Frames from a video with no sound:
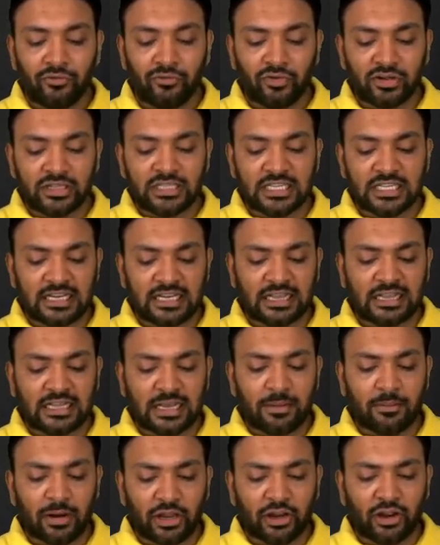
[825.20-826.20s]
which is
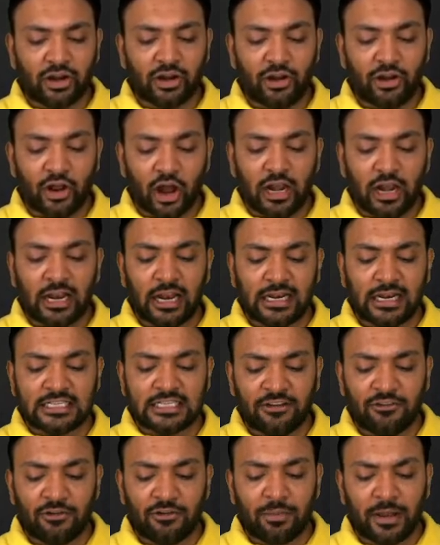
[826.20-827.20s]
nothing but your dollar
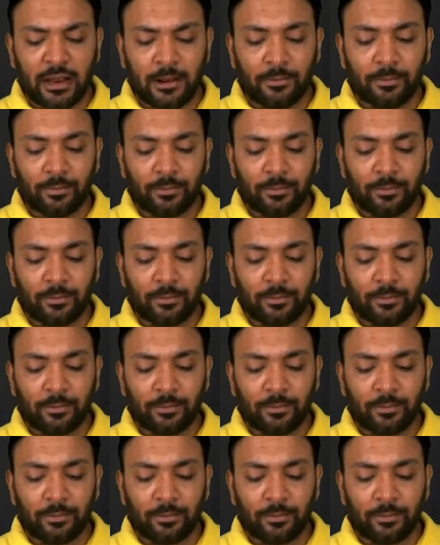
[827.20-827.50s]
receivable.